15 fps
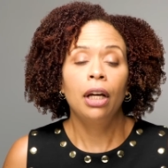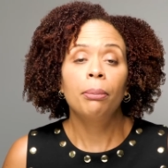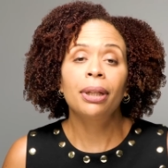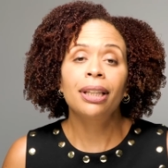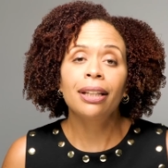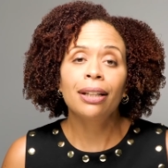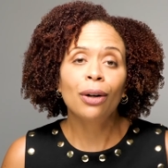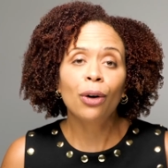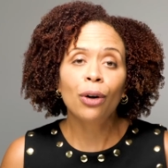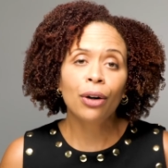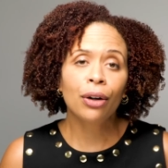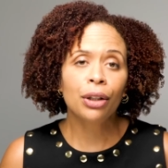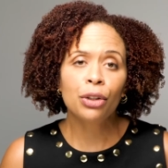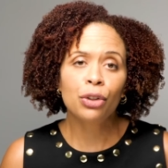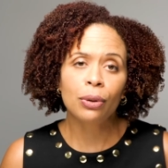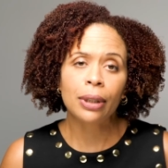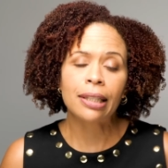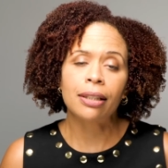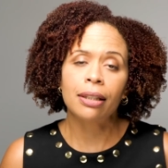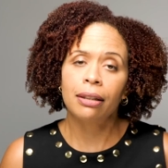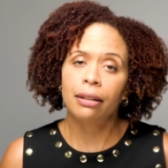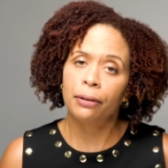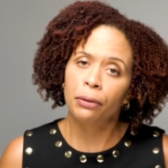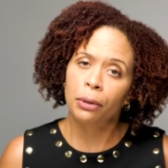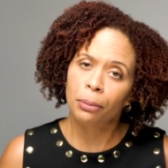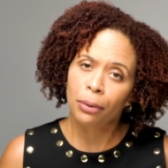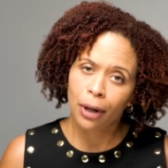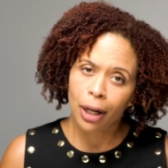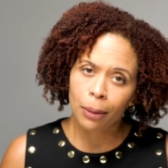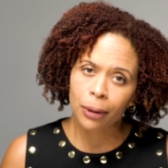but they are addressing different
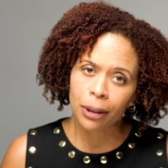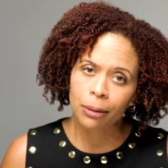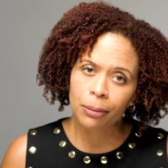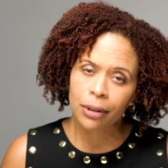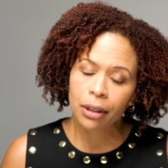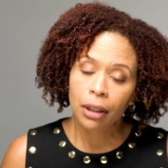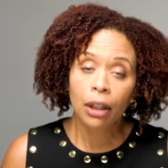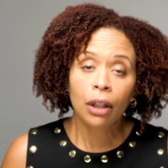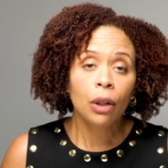problems